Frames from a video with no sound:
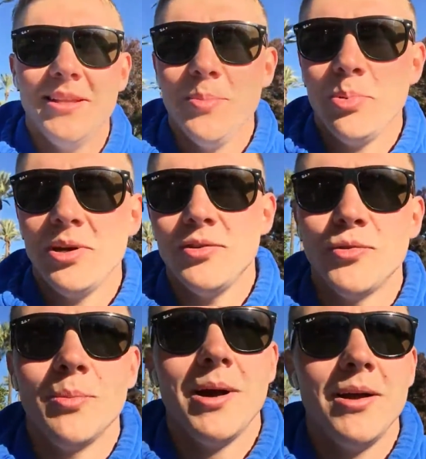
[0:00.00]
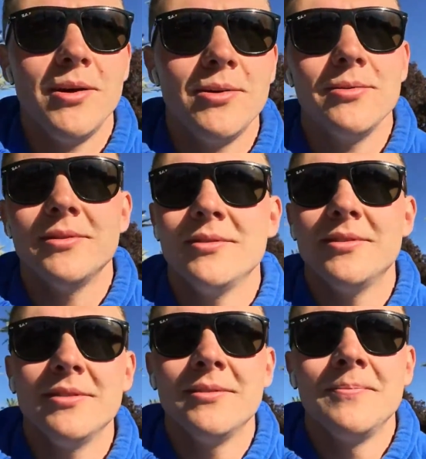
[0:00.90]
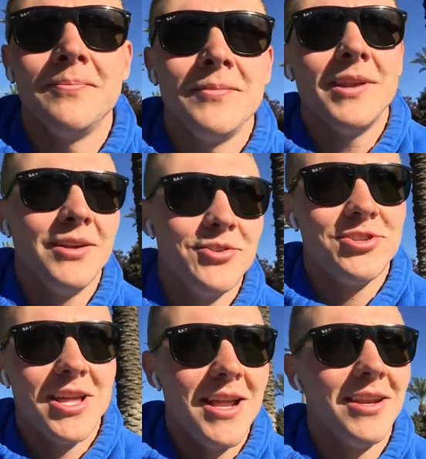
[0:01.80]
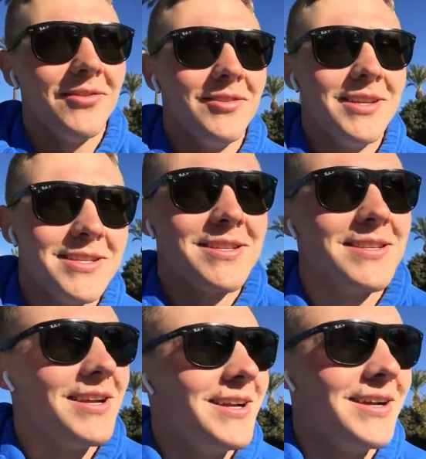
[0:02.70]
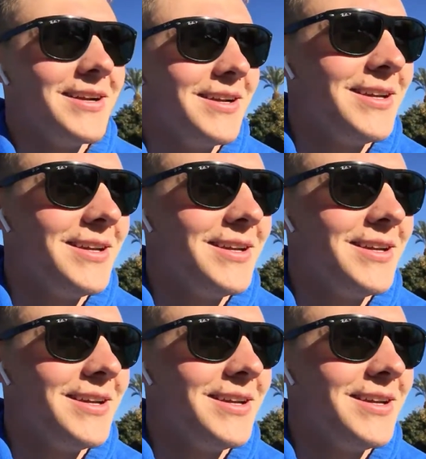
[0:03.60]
deeper into my own understanding of this uh,